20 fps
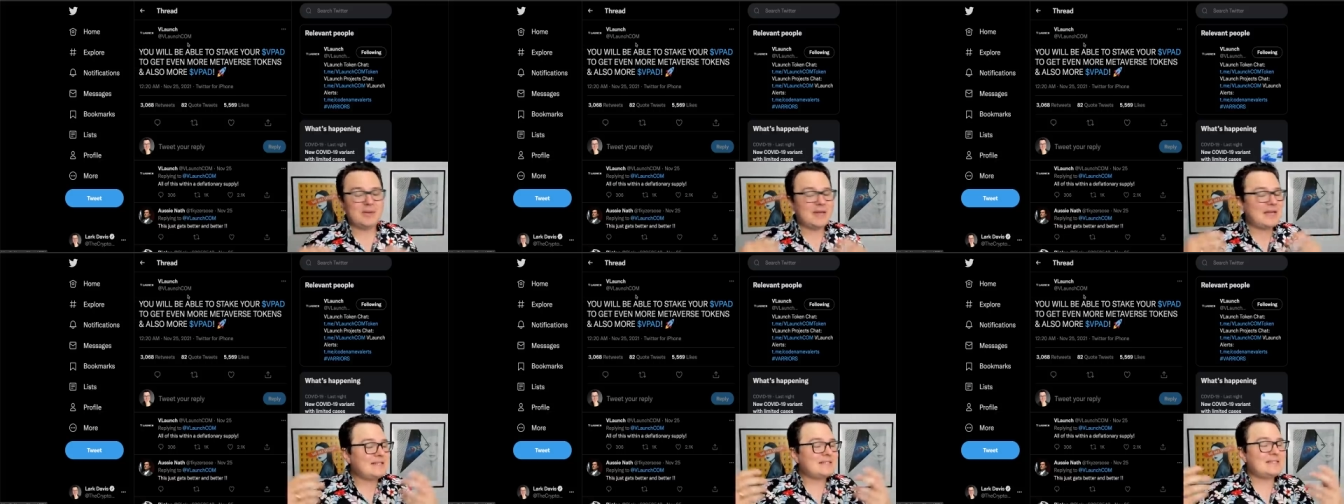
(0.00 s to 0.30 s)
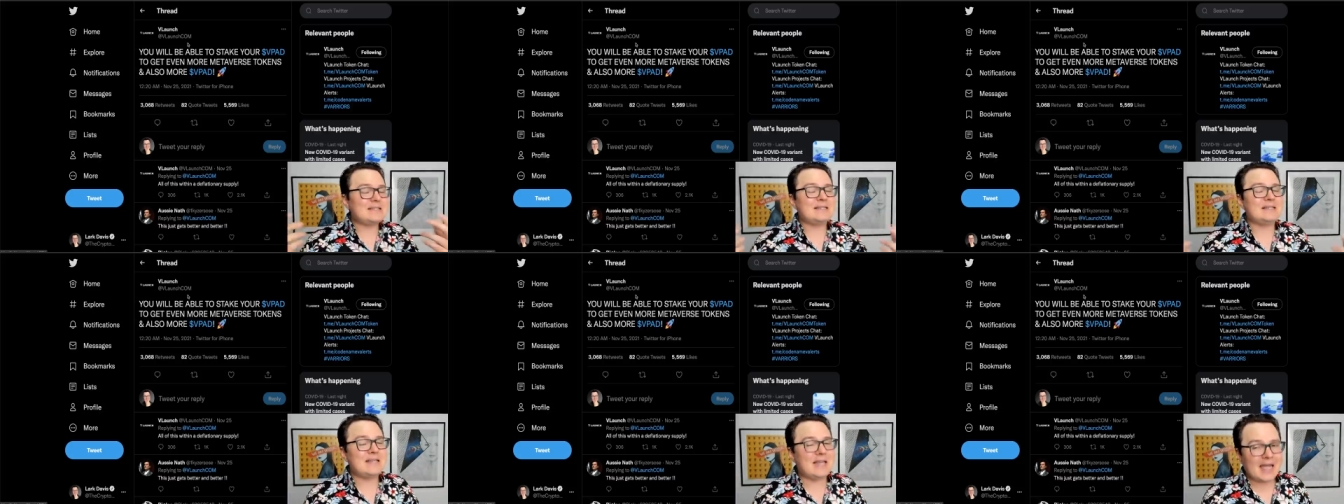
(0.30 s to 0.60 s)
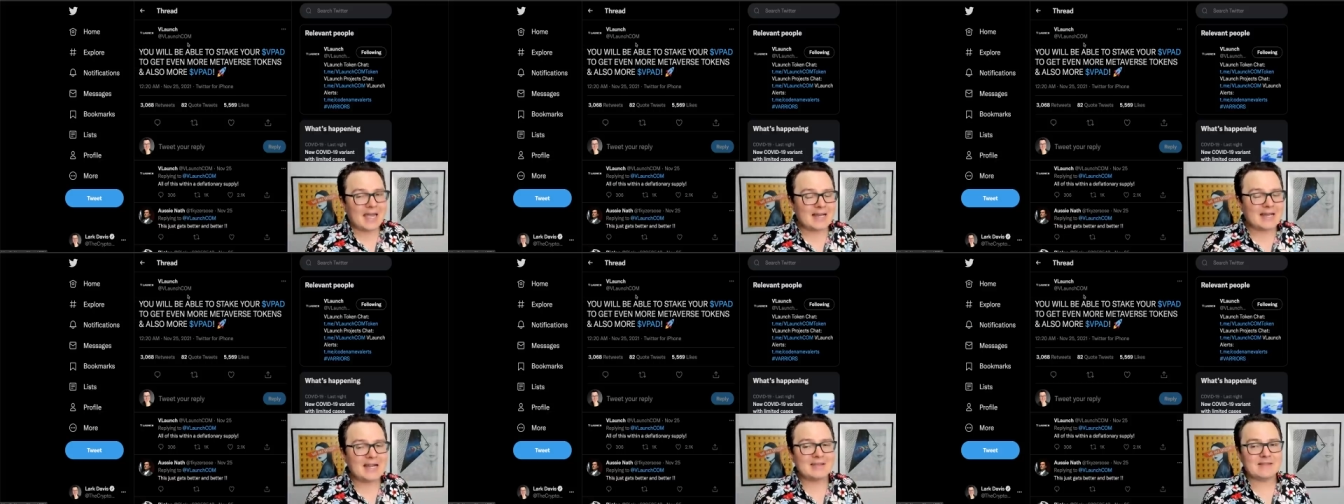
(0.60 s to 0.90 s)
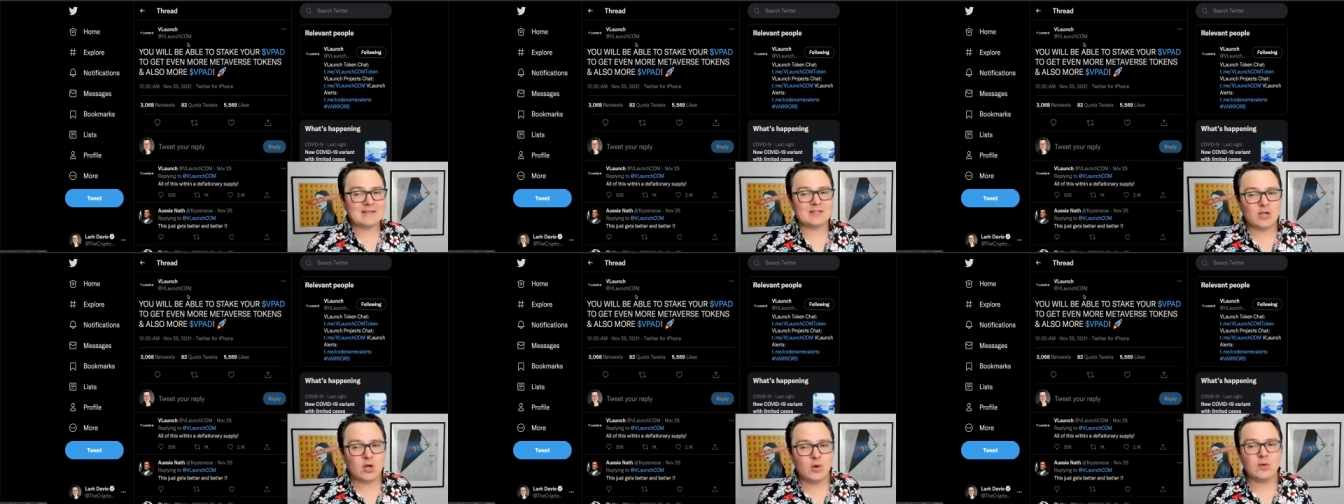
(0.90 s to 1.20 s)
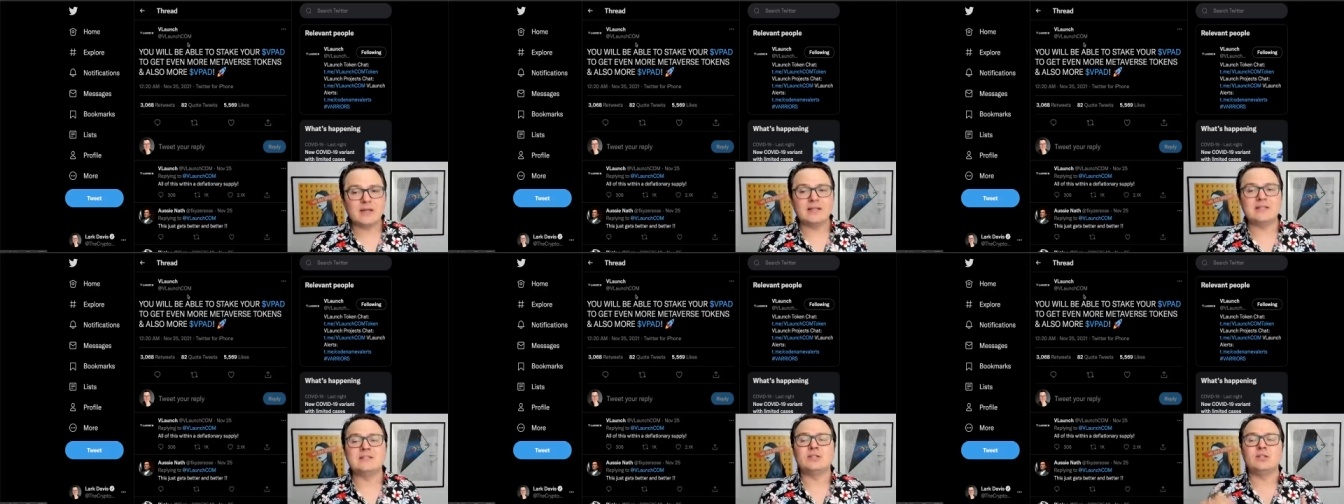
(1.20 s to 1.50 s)
basically any of the
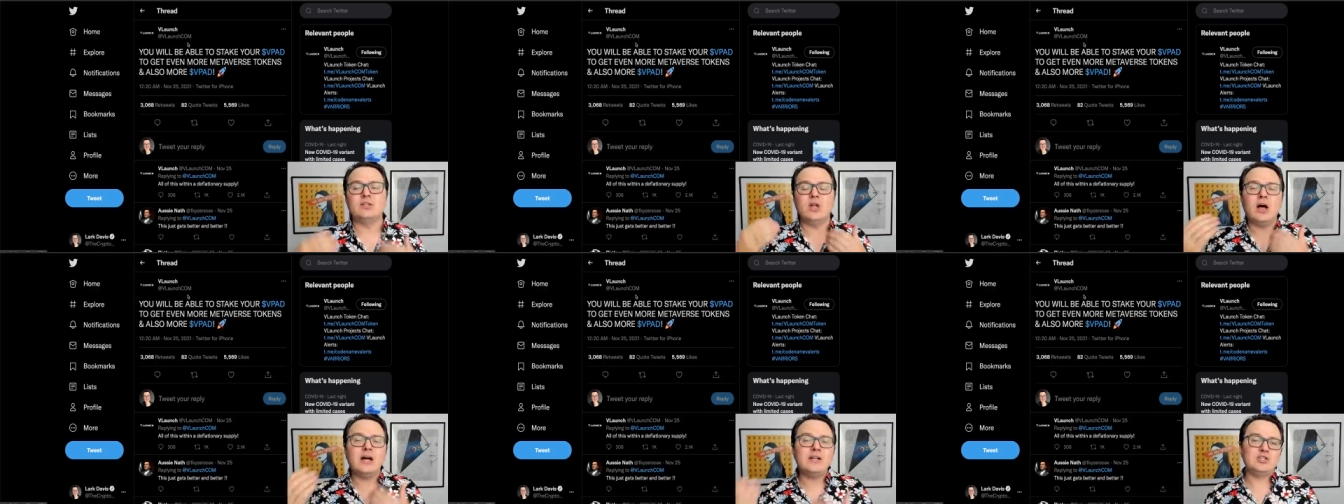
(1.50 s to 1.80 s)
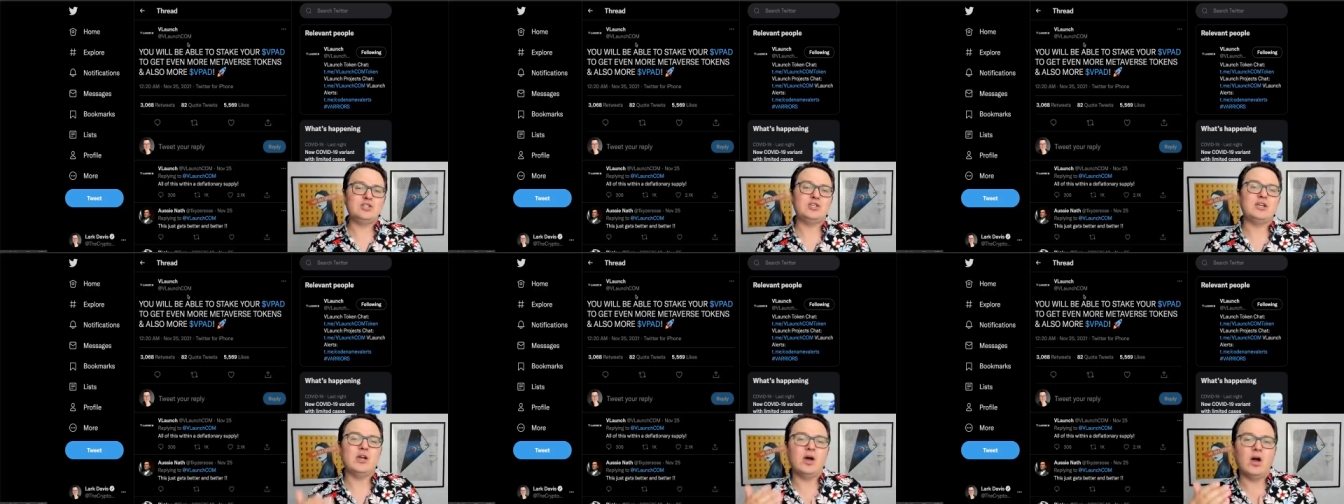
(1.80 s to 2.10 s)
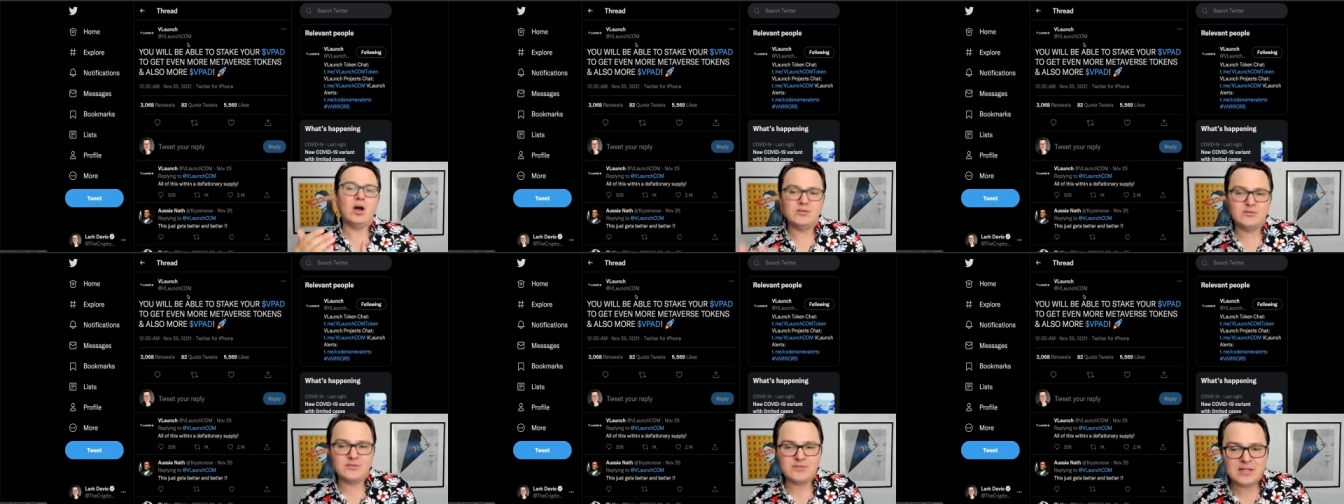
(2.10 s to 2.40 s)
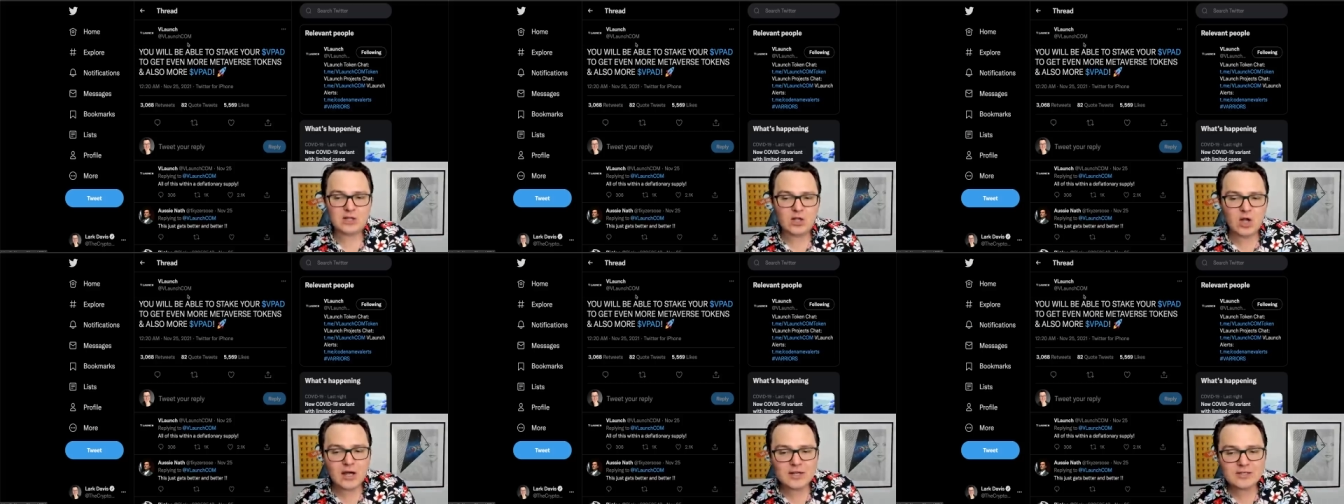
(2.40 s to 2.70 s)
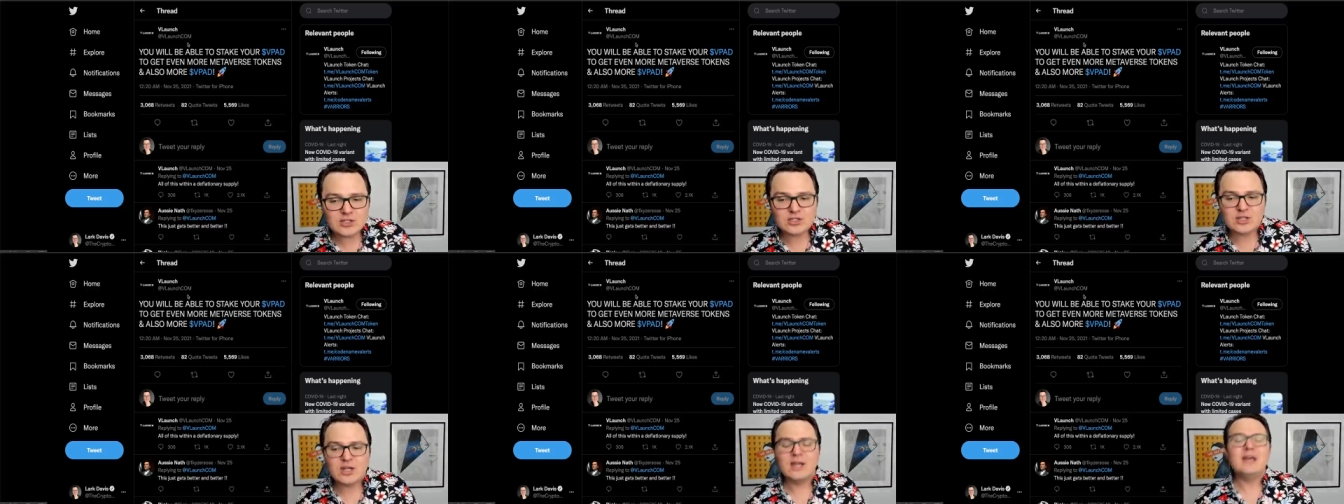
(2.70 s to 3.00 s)
tokens launching on
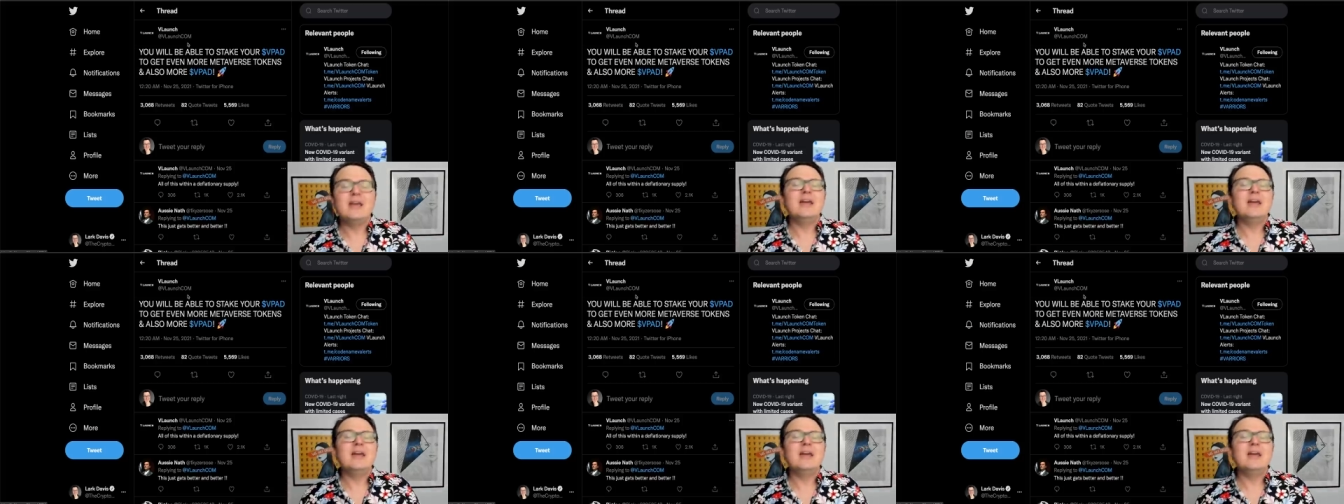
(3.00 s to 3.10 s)
VLaunch.